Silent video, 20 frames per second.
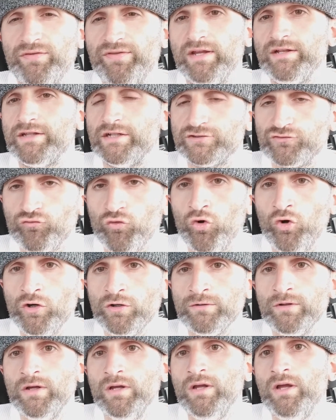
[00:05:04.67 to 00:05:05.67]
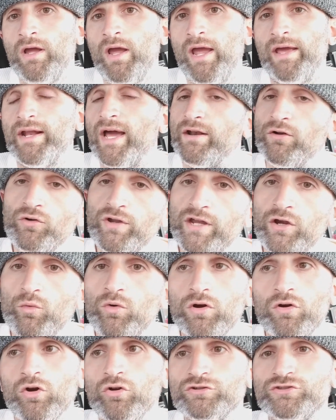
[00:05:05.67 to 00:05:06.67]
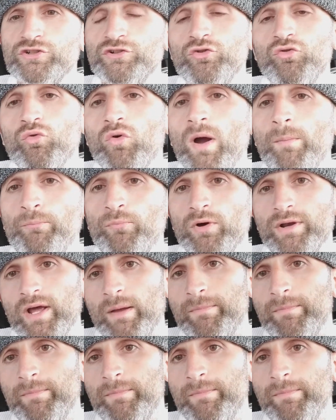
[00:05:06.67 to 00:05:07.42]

I think that's wrong. And I don't care what culture you grew up with.